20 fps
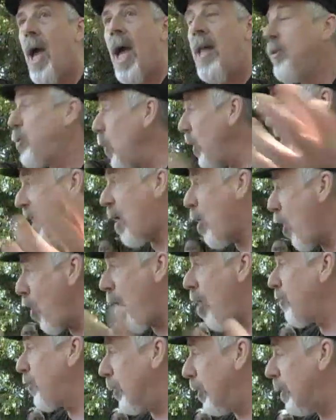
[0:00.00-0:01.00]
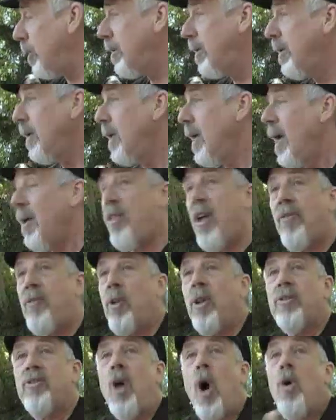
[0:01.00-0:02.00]
And doing that all over. Therefore,
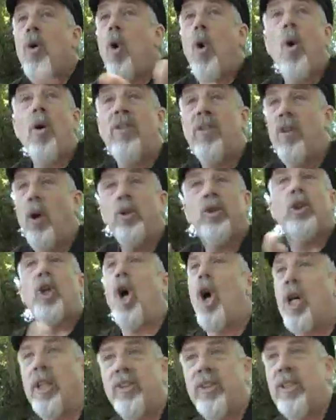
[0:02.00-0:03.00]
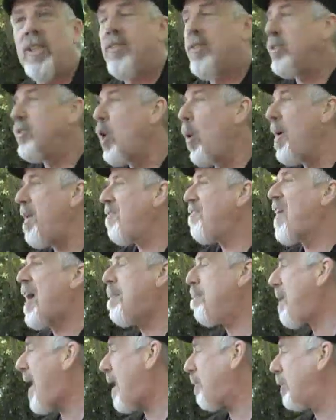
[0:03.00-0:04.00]
there's no court, there's no charges, there's no way to
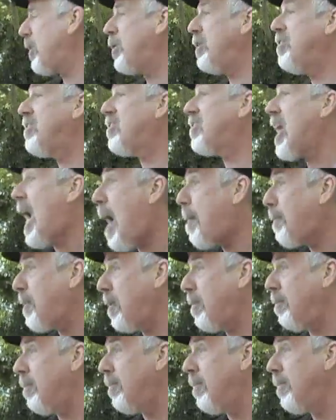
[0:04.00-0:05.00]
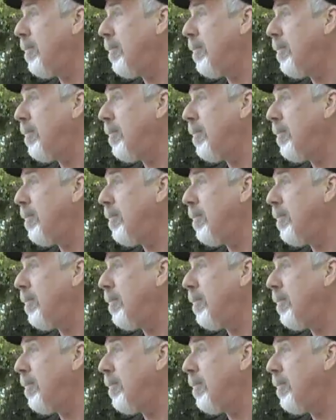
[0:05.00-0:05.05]
fight back. We couldn't stop them.